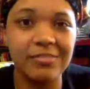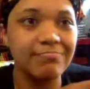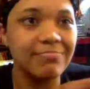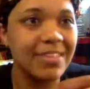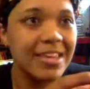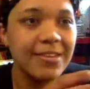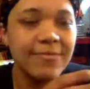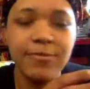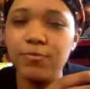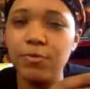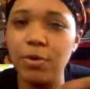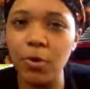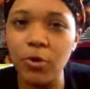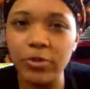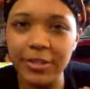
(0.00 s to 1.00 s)
even
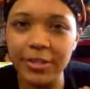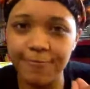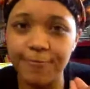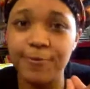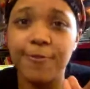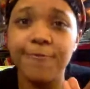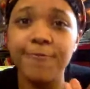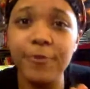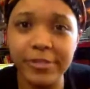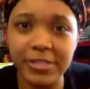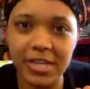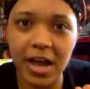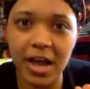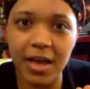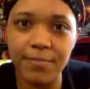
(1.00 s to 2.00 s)
remotely for the first
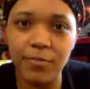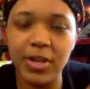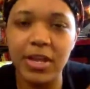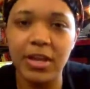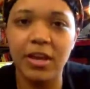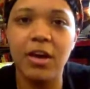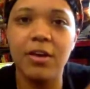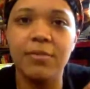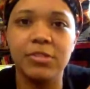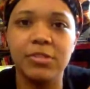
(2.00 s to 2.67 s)
time when it comes